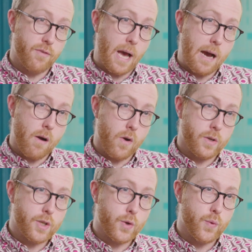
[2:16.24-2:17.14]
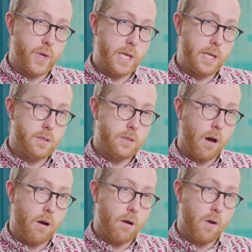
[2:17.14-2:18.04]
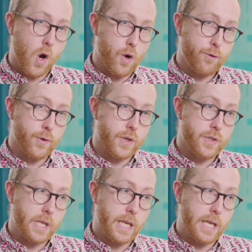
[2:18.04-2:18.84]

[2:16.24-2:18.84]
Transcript: of our degrees are offered